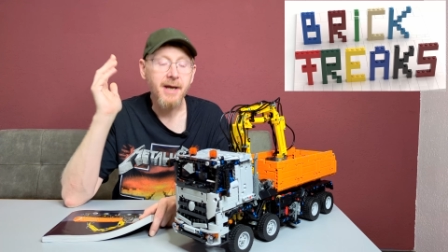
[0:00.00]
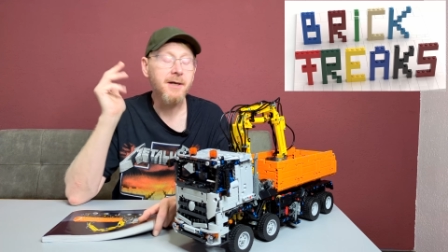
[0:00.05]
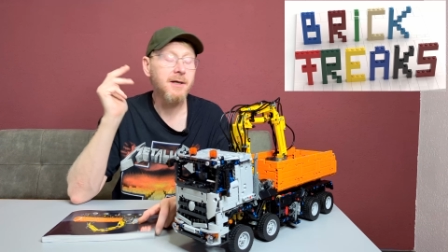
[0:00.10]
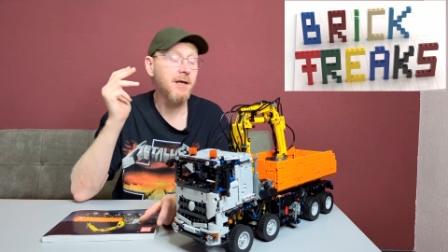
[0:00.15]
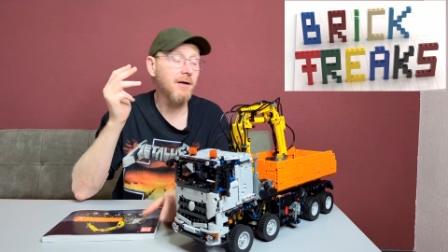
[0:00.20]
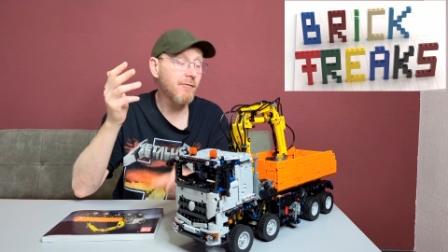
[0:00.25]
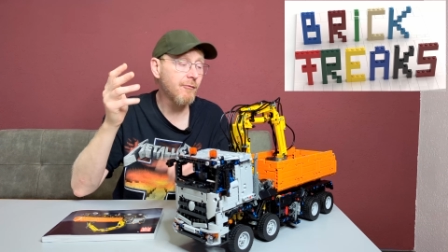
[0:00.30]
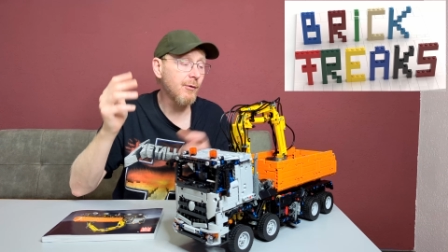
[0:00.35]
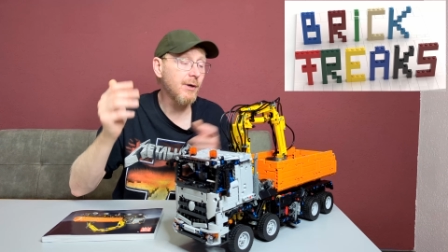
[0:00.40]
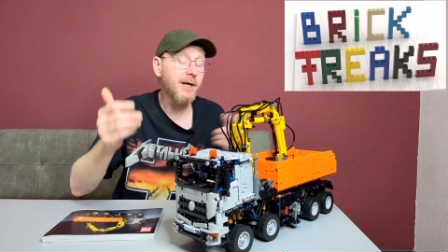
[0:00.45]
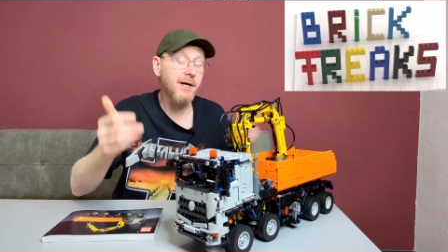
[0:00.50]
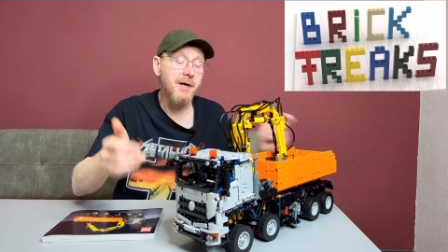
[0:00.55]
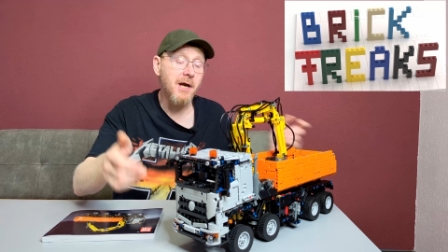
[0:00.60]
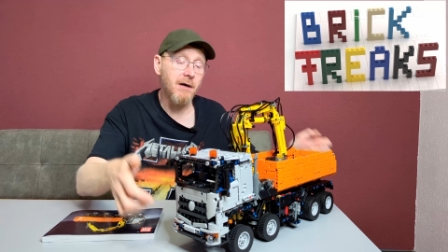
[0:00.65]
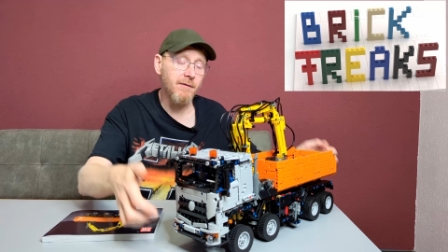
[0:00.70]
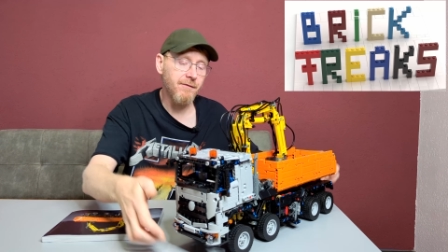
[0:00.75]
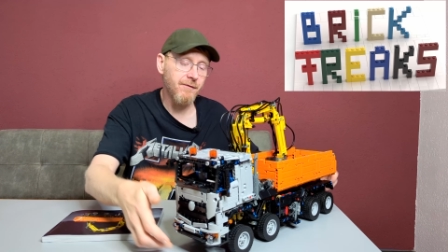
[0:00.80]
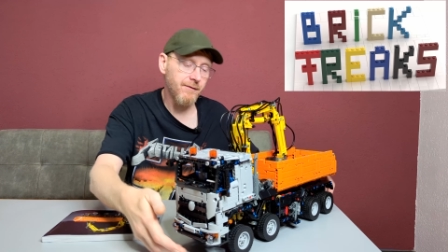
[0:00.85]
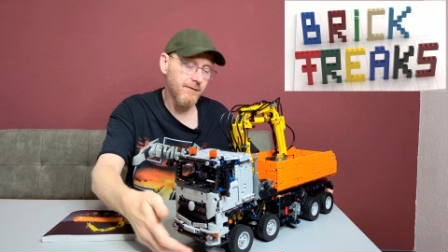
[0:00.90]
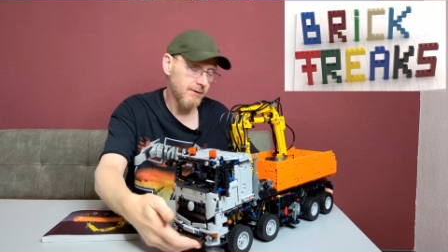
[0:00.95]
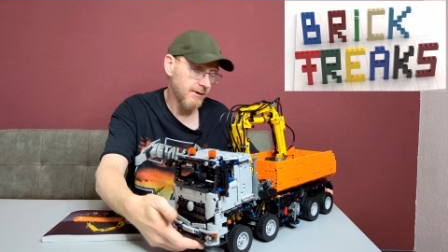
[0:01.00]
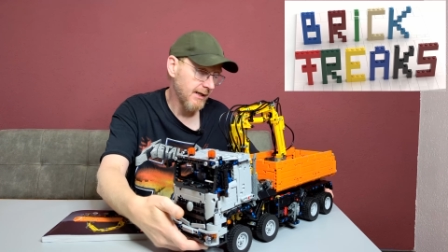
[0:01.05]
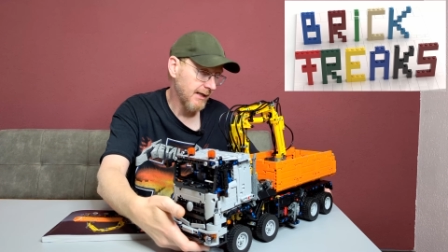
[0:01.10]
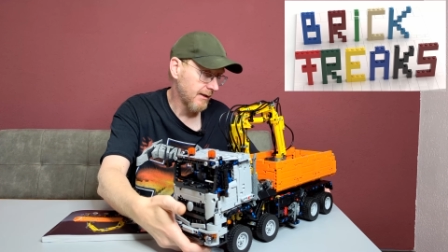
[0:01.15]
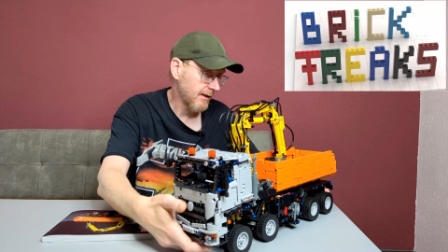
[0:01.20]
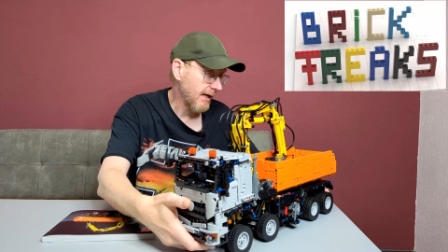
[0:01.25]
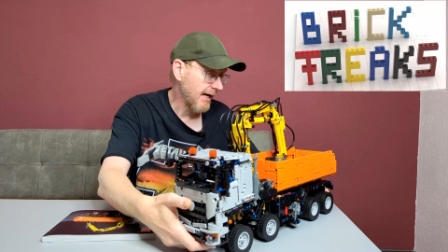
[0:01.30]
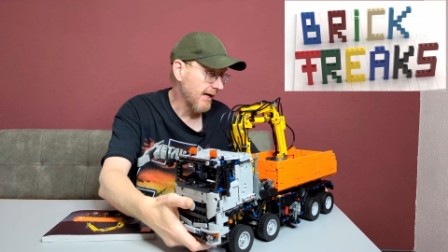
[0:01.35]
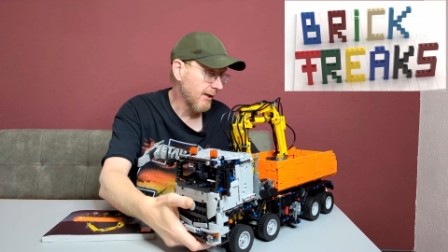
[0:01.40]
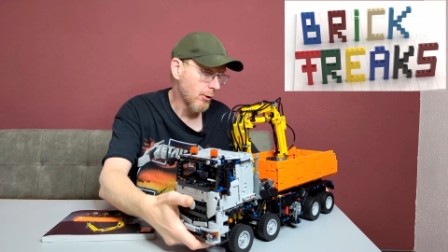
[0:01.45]
And different enough
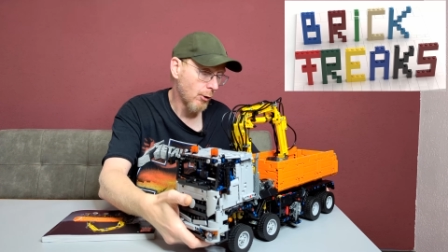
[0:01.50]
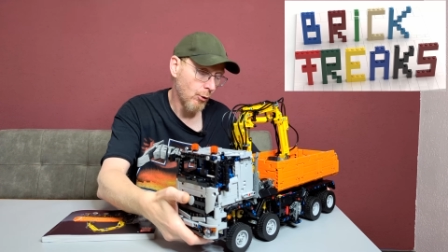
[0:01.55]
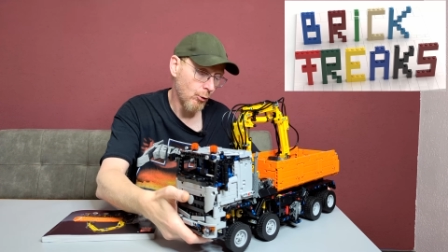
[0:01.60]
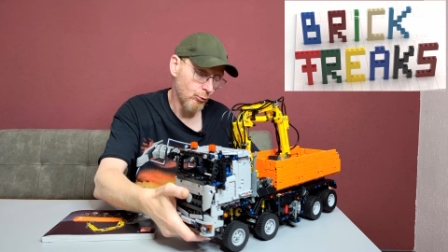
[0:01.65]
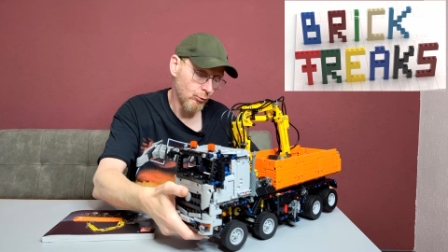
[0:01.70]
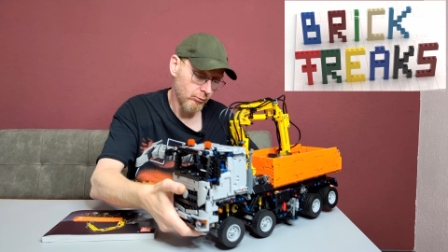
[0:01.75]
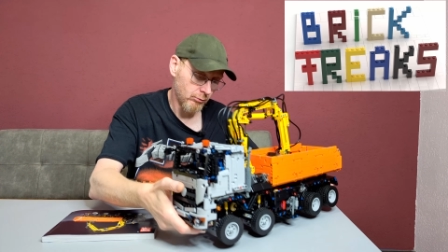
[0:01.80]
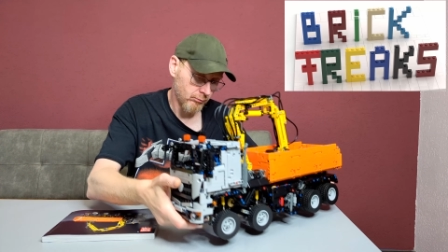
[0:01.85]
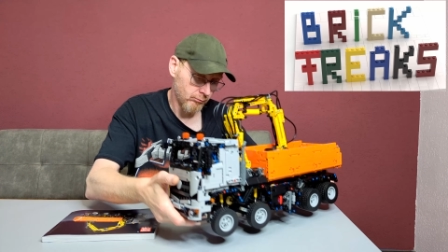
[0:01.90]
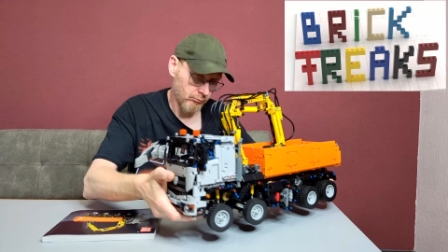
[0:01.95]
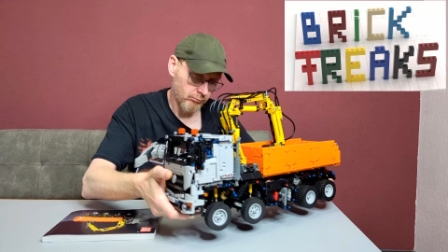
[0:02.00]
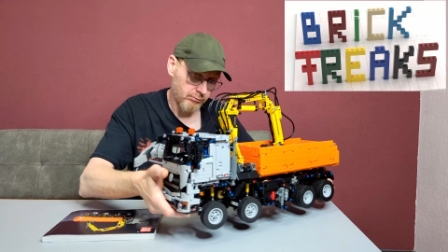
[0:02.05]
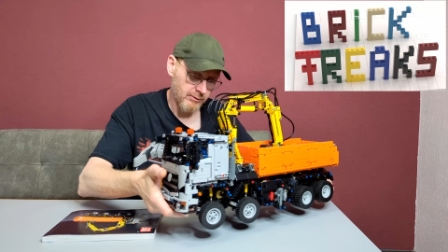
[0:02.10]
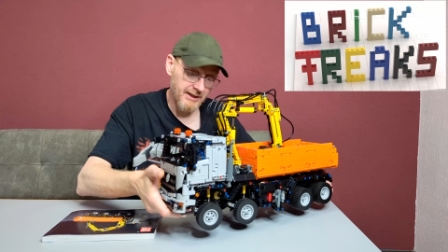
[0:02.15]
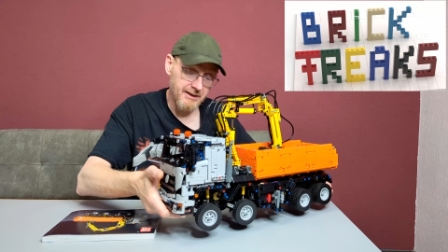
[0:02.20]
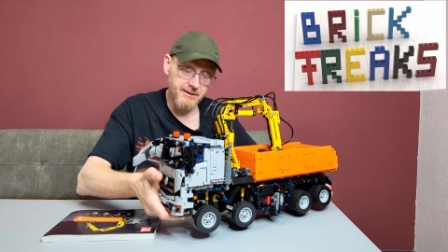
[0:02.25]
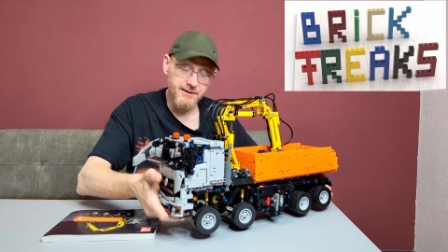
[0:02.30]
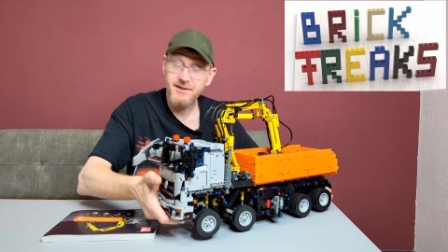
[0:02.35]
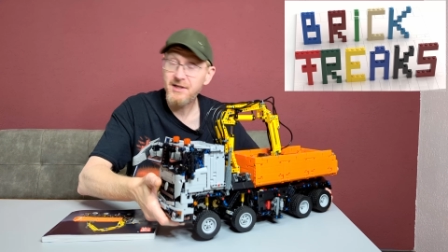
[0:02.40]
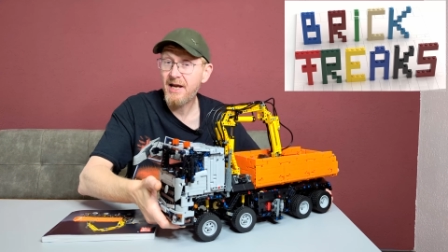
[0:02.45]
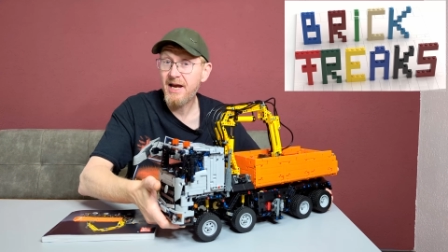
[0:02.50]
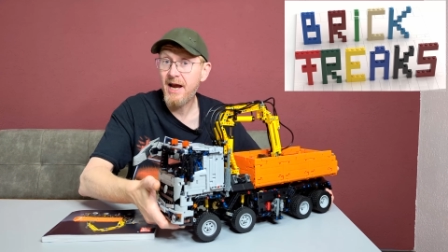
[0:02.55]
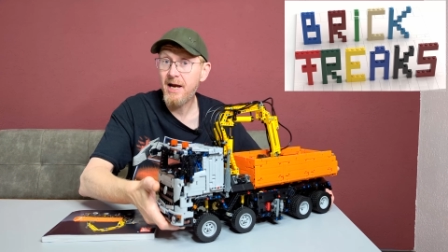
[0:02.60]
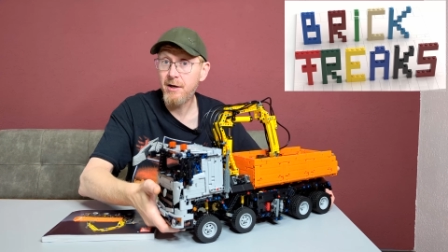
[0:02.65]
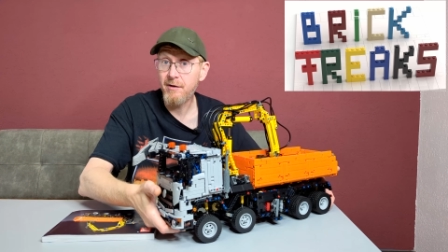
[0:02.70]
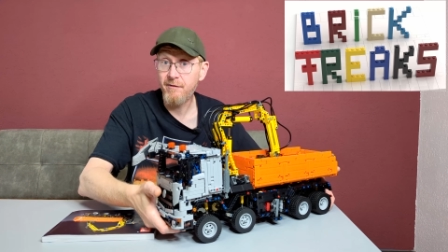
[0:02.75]
that Lego didn't say